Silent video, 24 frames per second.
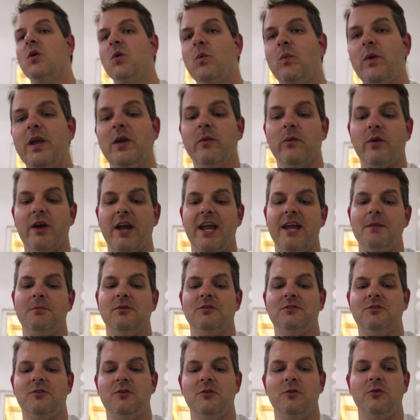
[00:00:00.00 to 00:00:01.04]
we were
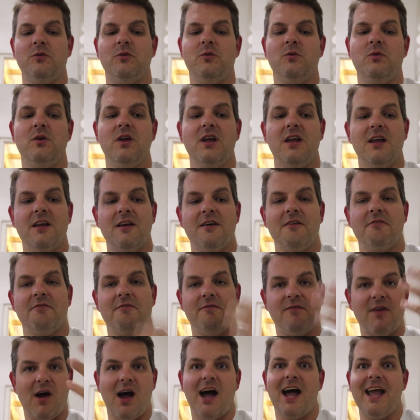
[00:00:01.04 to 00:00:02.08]
able to
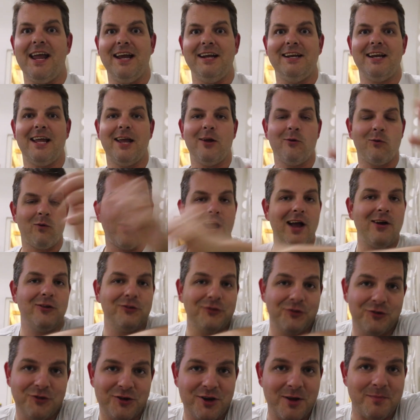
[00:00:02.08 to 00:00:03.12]
find a
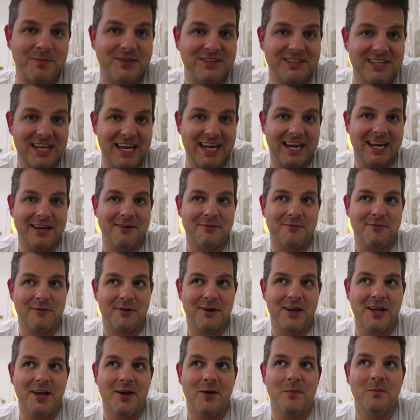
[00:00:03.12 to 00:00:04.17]
round trip ticket
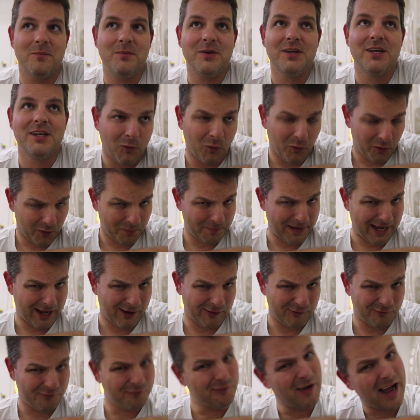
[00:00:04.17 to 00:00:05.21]
for him for
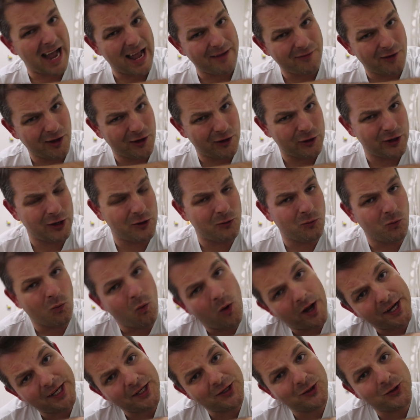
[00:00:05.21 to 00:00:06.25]
about
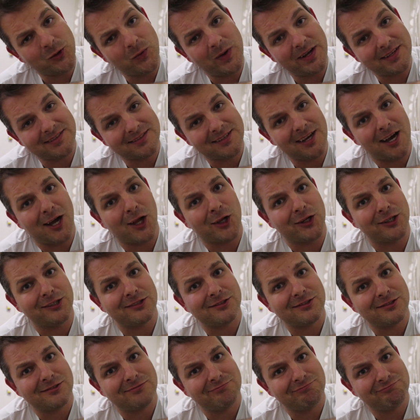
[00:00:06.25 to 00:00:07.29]
$501 US.
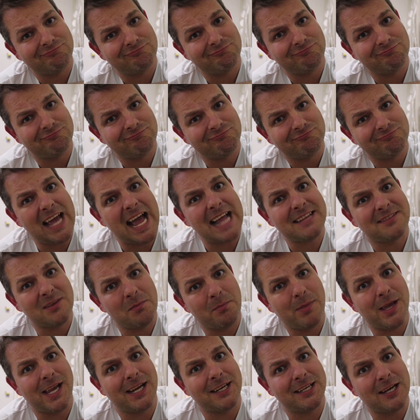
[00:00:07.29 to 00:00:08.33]
That's a
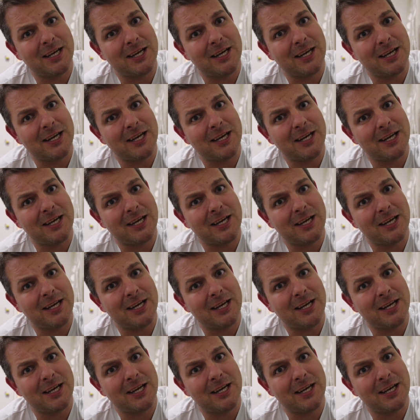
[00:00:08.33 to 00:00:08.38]
big